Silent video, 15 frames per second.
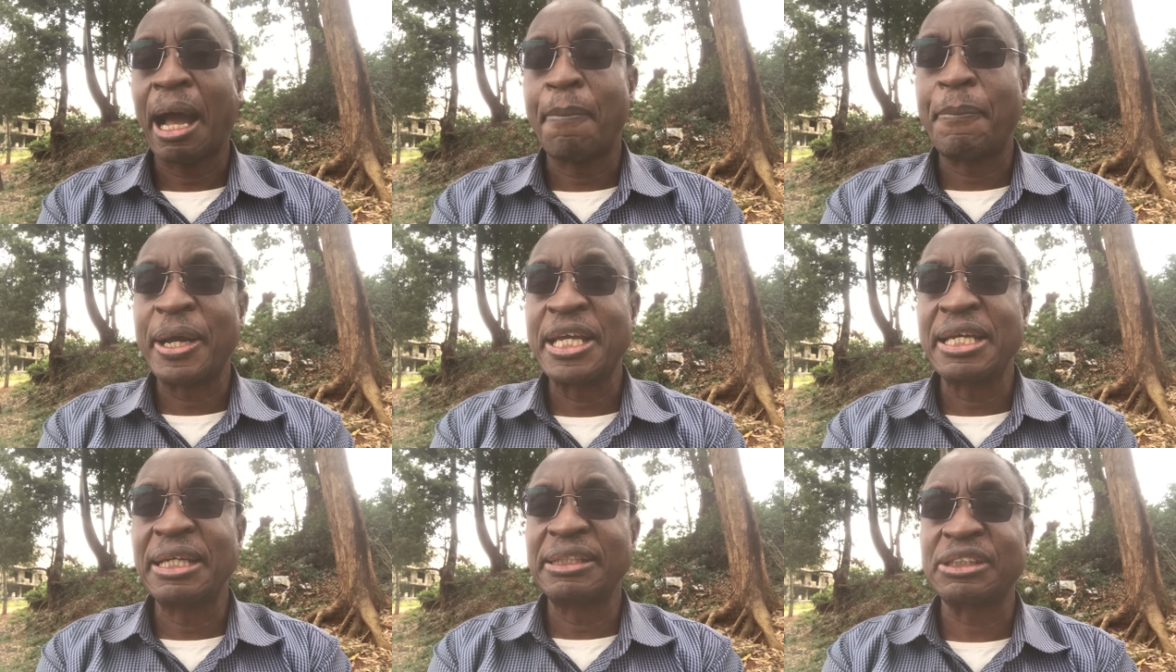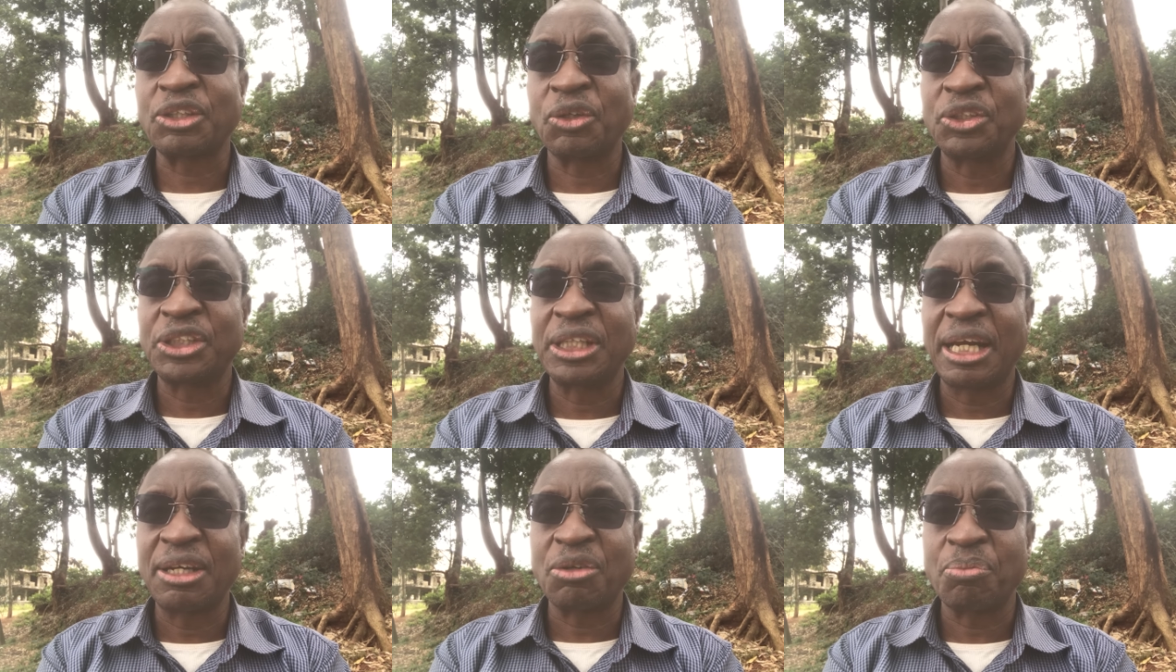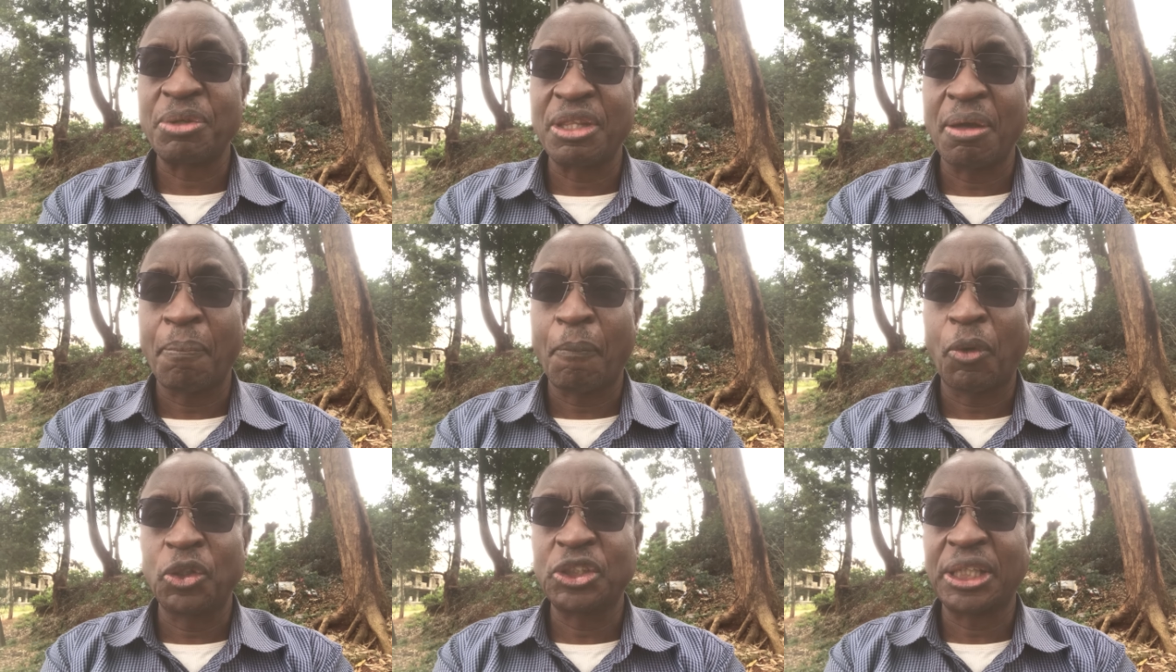Upper Hill is considered to be the
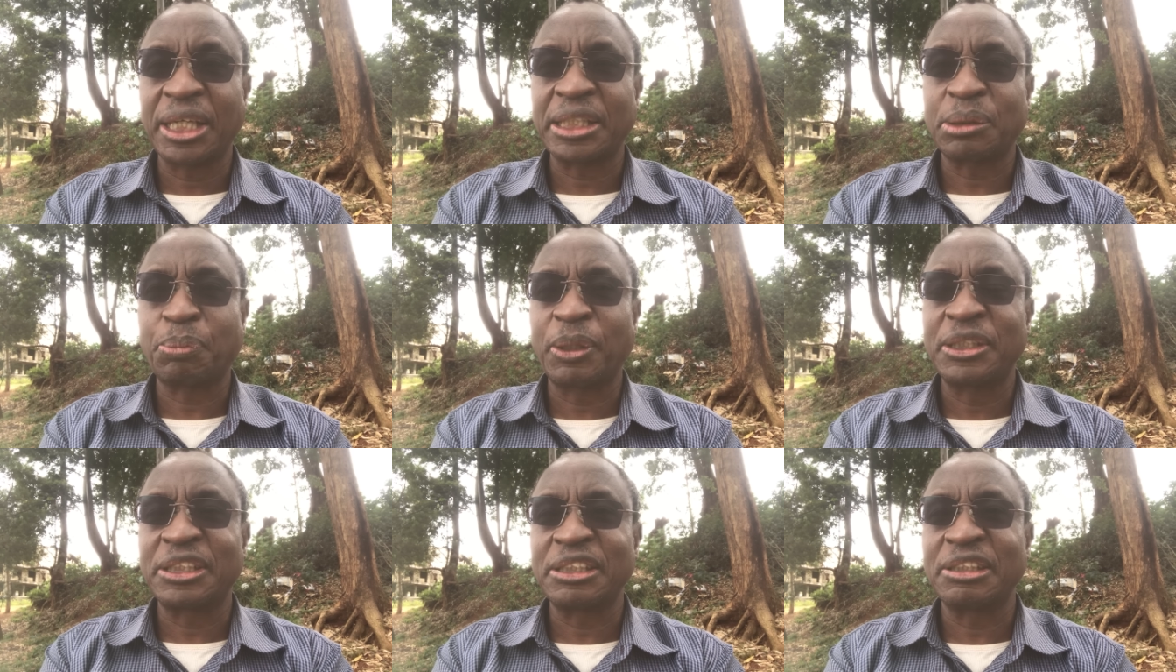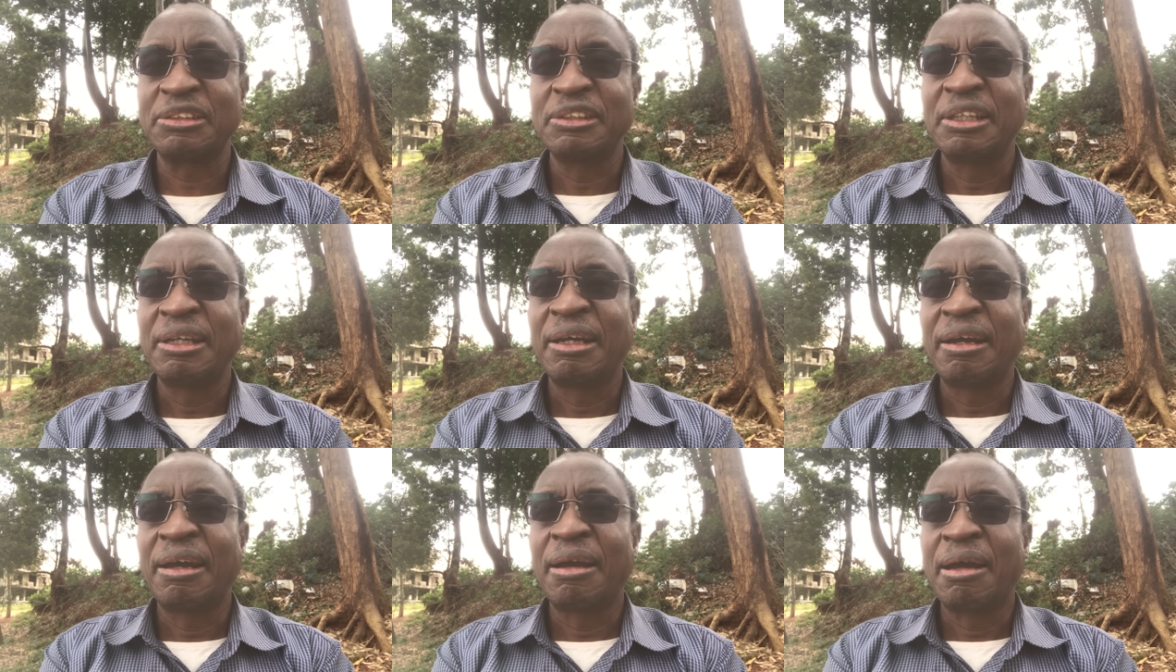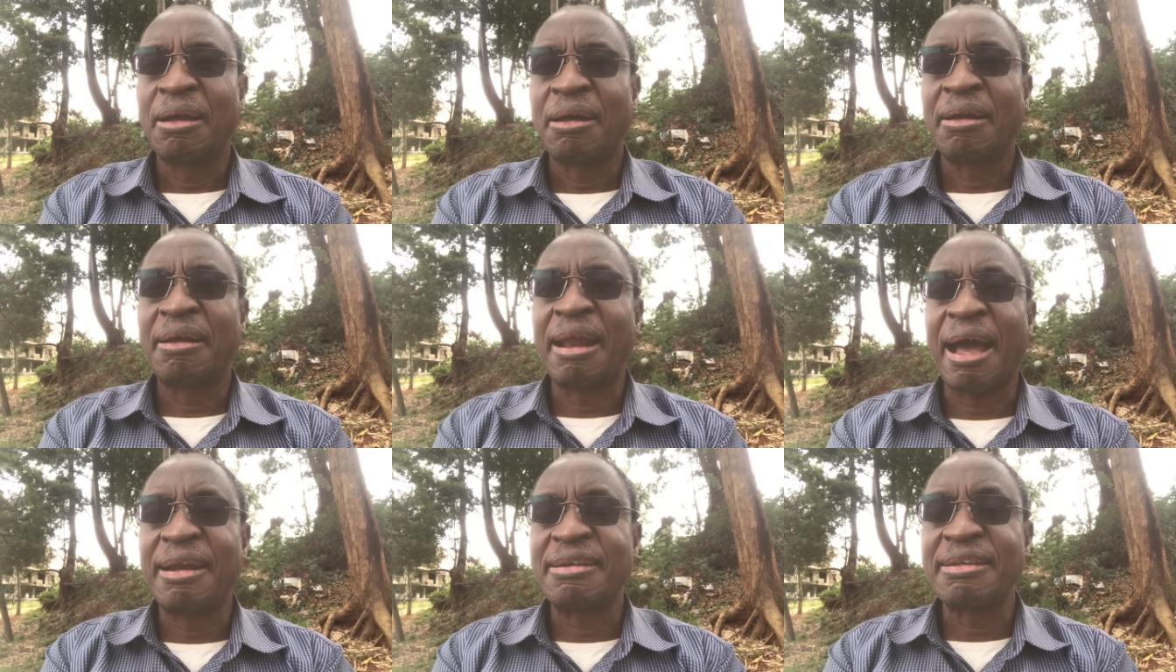most expensive
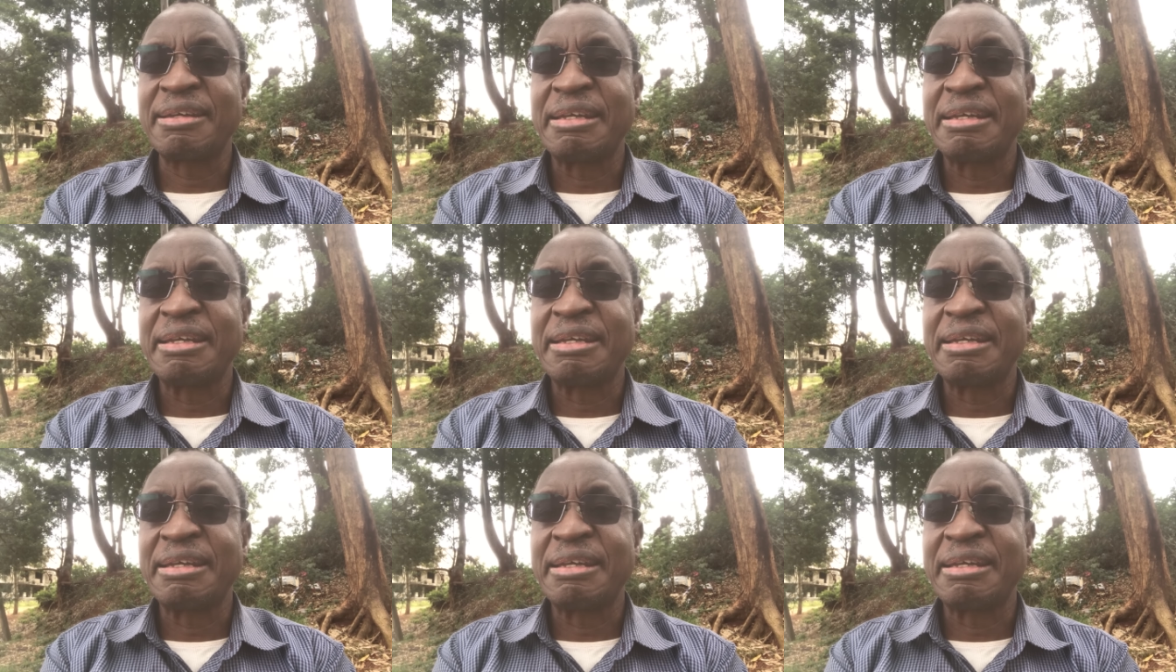land